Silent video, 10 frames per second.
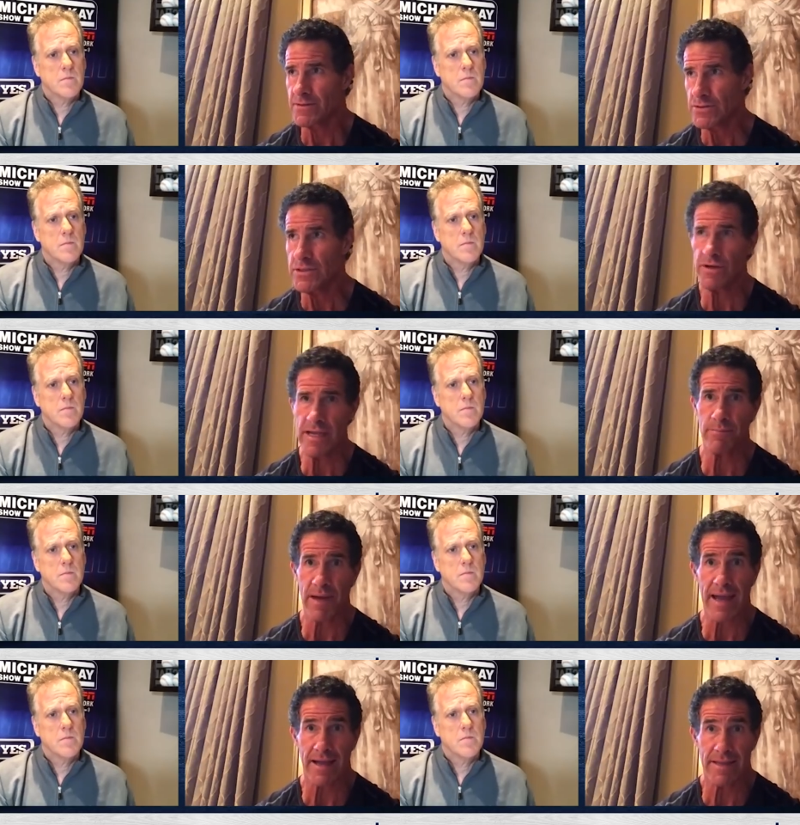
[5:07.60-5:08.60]
Speaker 1: looking
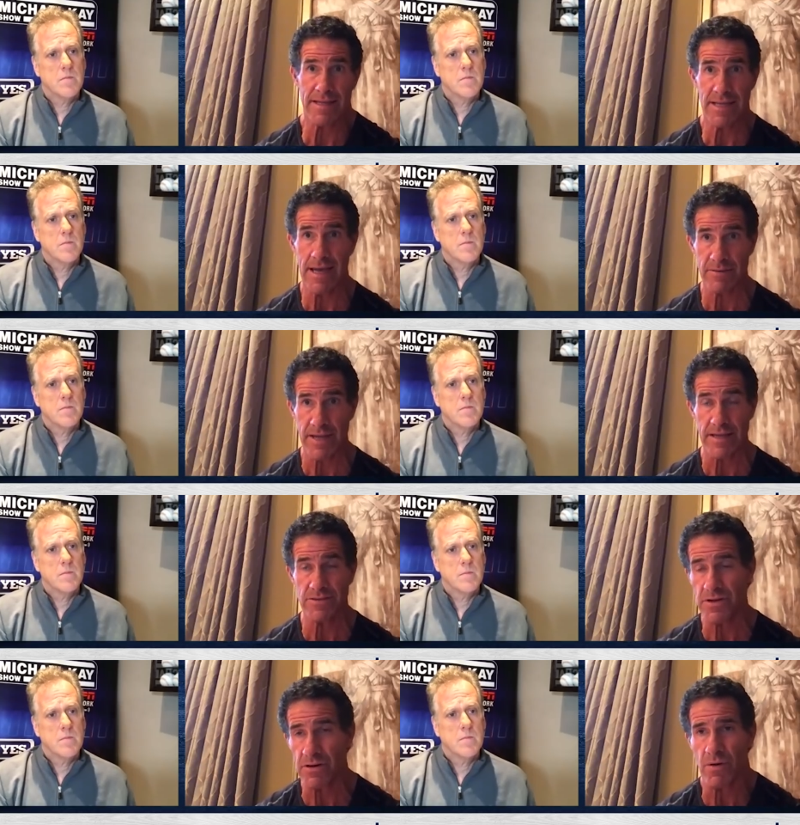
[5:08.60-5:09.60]
back at that time to
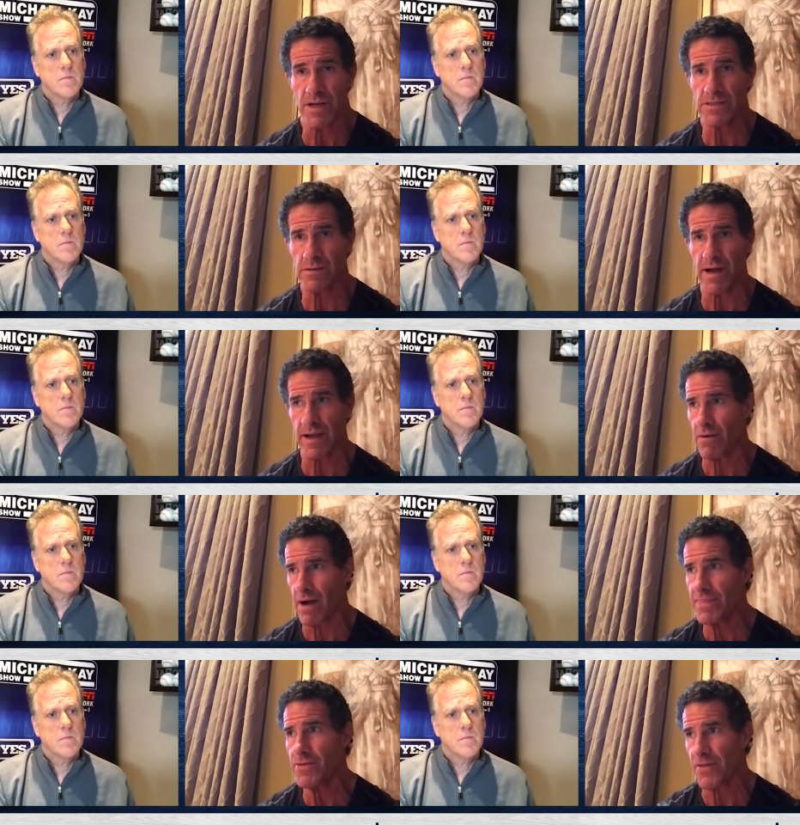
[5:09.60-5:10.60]
answer your question, Michael,
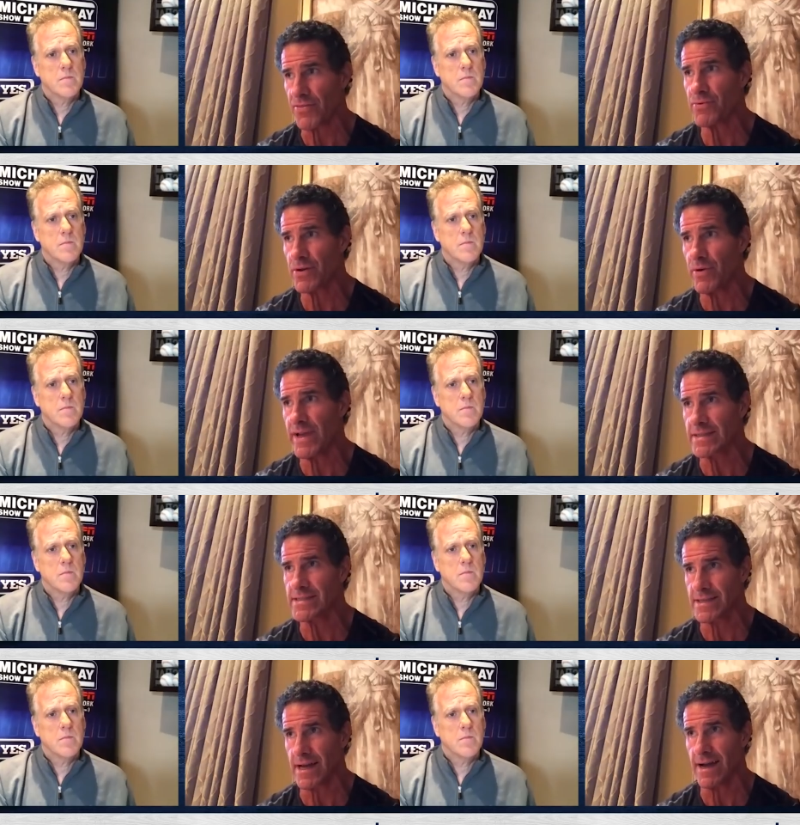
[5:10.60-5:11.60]
I thought three
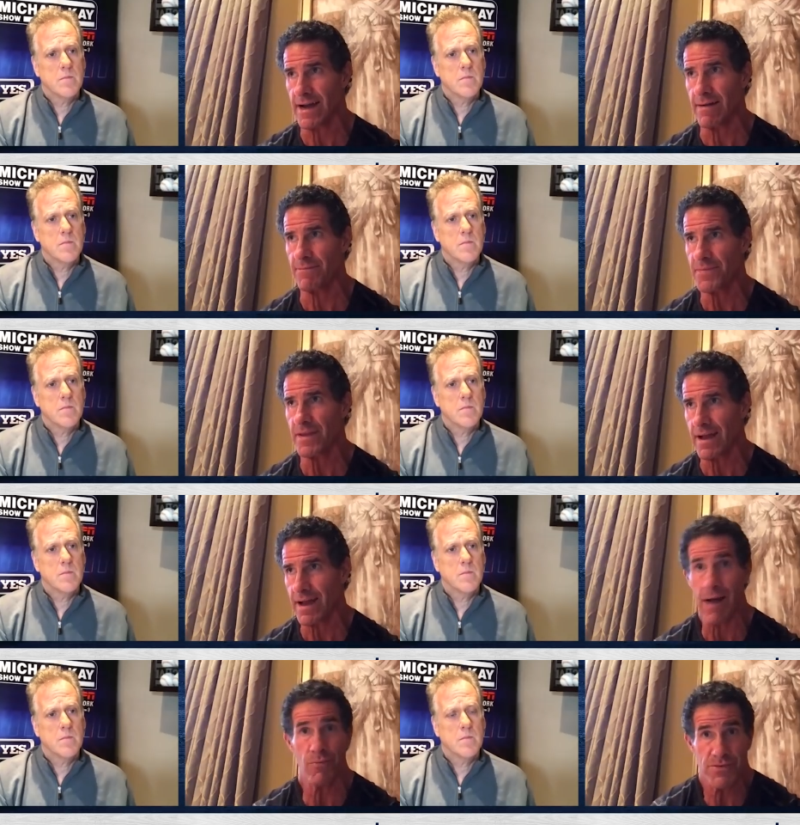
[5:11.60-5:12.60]
weeks uh,
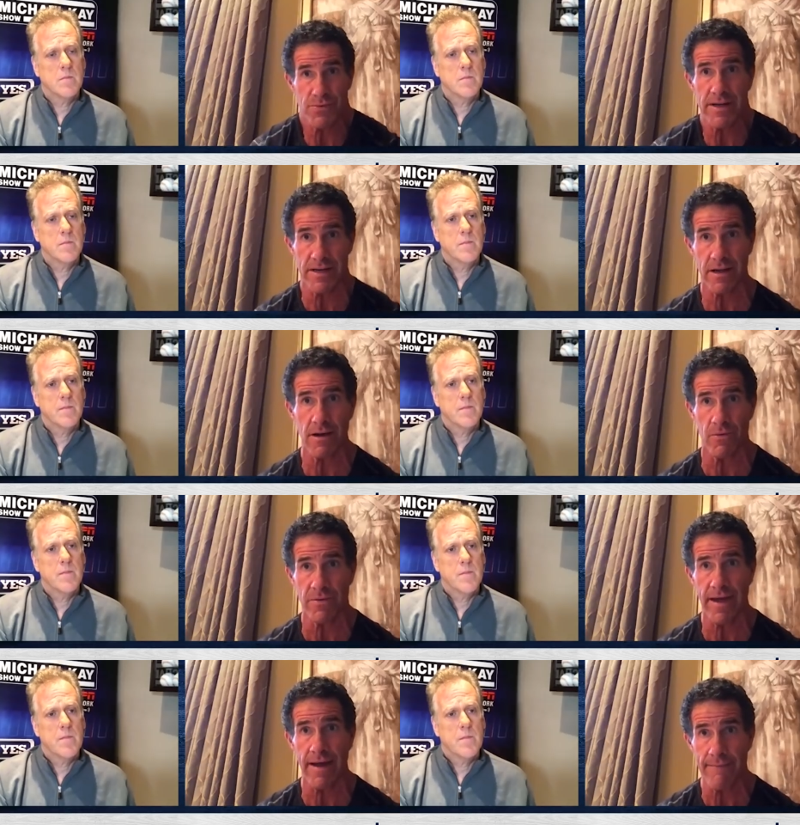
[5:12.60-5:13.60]
I was ready to
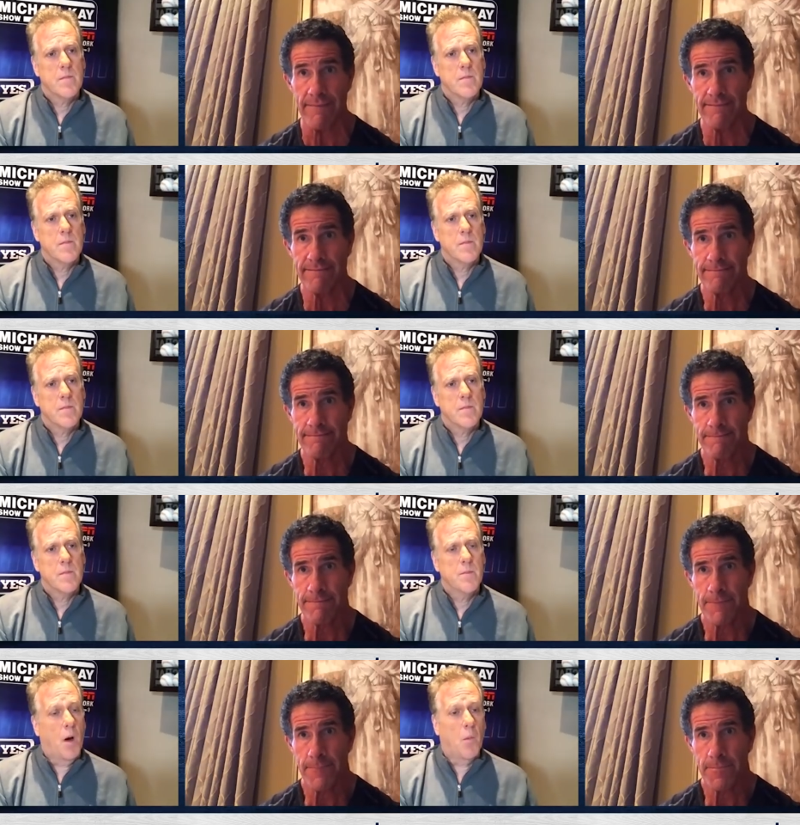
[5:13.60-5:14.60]
go.
Speaker 2: Yeah.
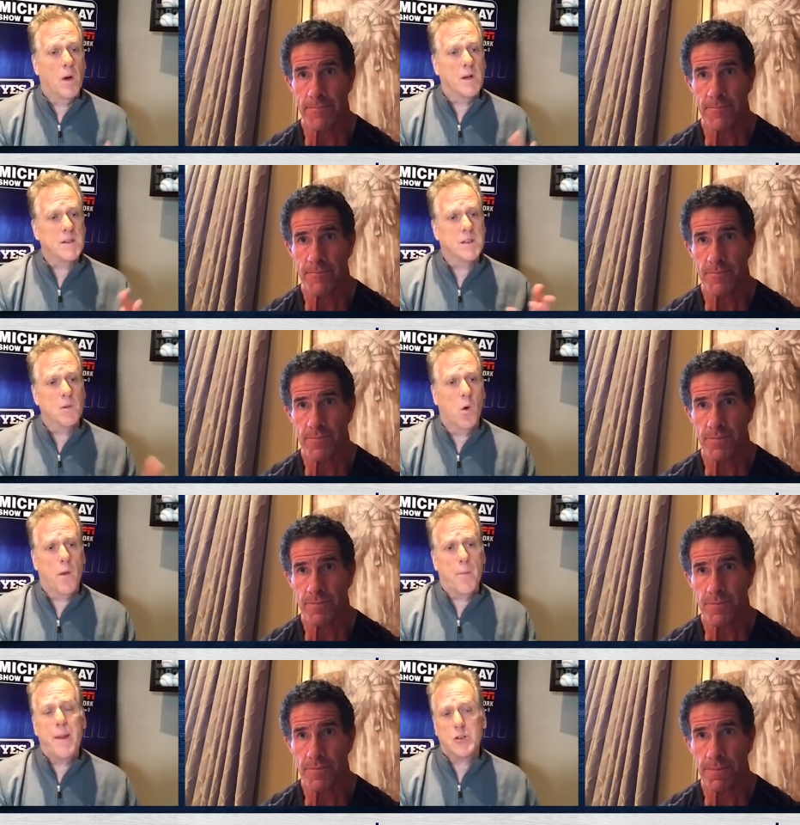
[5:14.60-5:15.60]
Oh, was well
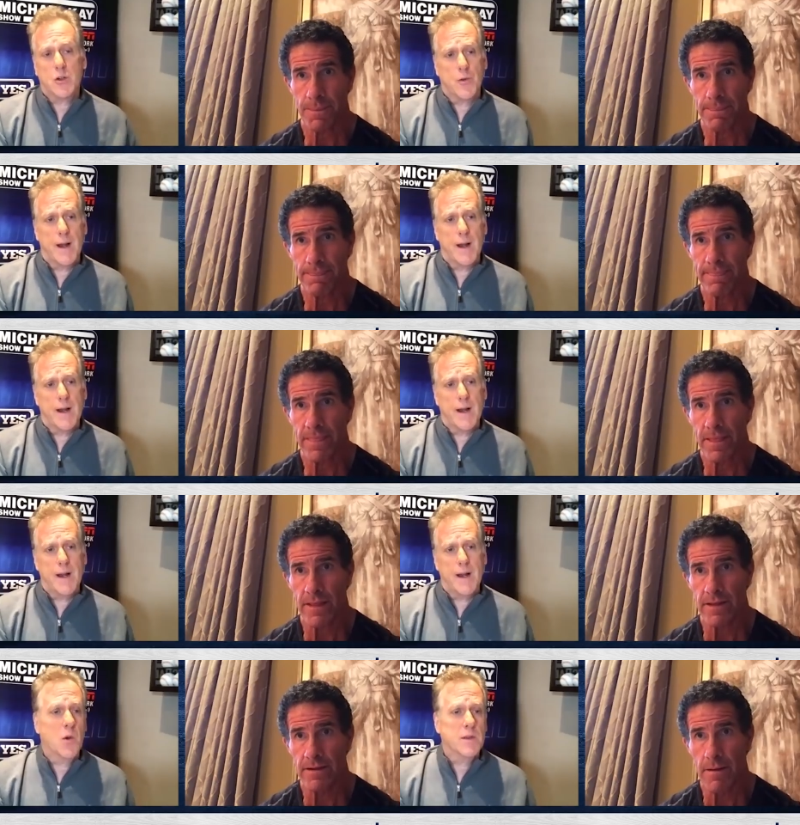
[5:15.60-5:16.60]
the pitcher's ready to go because
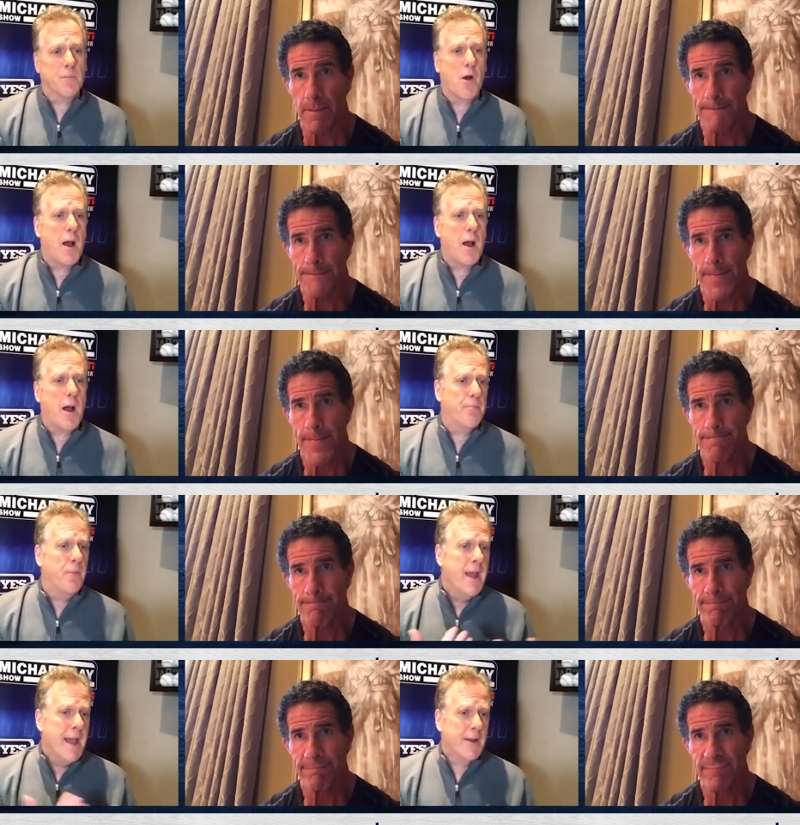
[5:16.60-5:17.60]
that's always the problem.
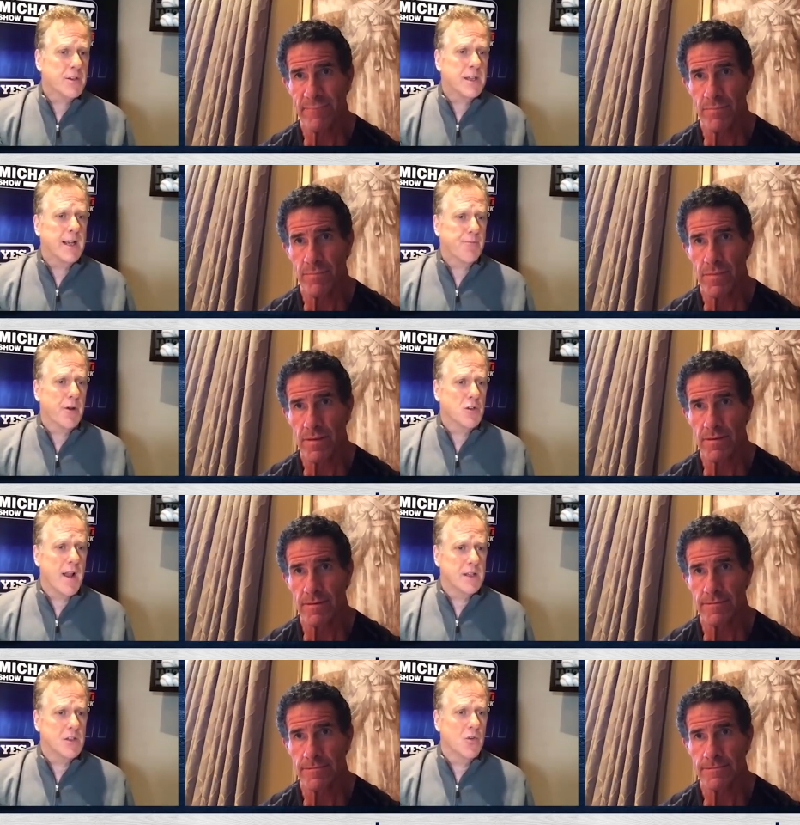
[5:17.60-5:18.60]
Hitters say spring
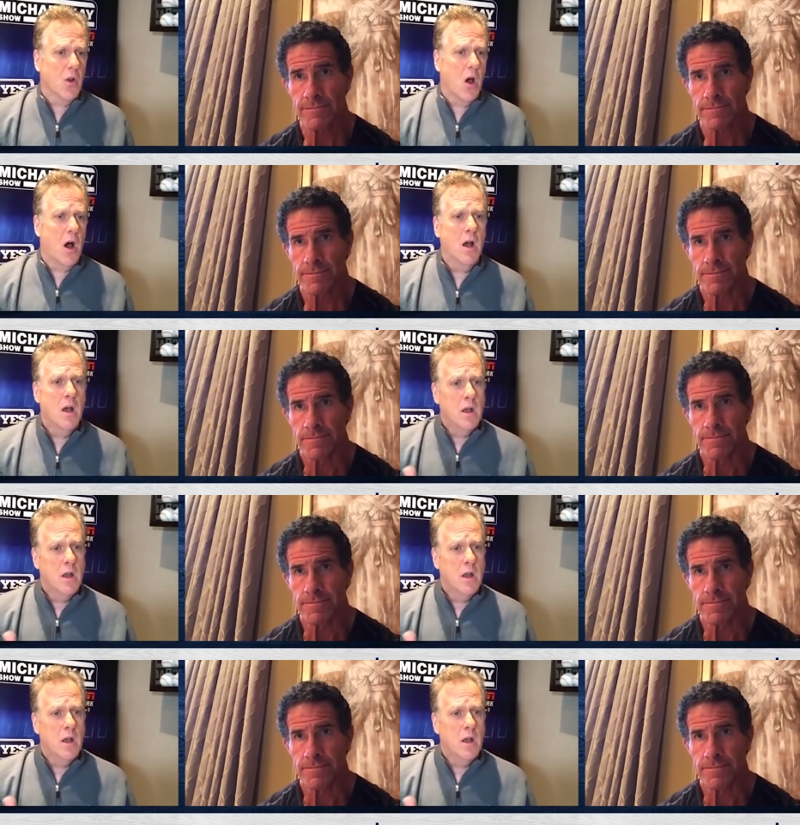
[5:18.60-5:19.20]
training's too long.